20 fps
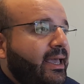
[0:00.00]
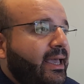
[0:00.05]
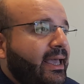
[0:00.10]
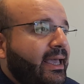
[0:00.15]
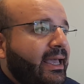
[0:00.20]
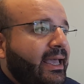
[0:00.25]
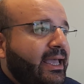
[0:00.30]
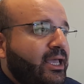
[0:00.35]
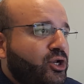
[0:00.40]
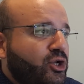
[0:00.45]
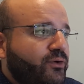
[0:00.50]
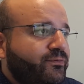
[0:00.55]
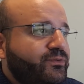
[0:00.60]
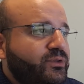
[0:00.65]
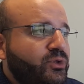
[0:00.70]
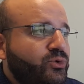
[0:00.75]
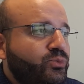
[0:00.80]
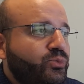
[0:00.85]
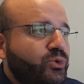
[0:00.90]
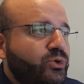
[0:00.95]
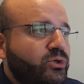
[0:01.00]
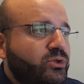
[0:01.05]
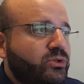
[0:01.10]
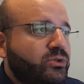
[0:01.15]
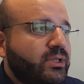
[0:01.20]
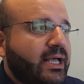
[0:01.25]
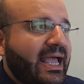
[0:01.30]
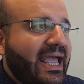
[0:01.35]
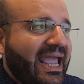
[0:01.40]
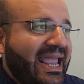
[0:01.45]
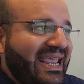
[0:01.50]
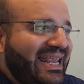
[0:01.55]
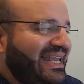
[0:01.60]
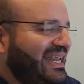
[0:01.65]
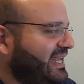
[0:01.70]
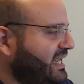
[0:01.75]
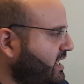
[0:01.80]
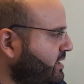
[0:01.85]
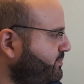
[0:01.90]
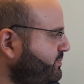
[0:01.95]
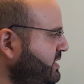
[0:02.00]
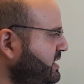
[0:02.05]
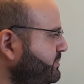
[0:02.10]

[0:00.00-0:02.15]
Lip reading: and often will alienate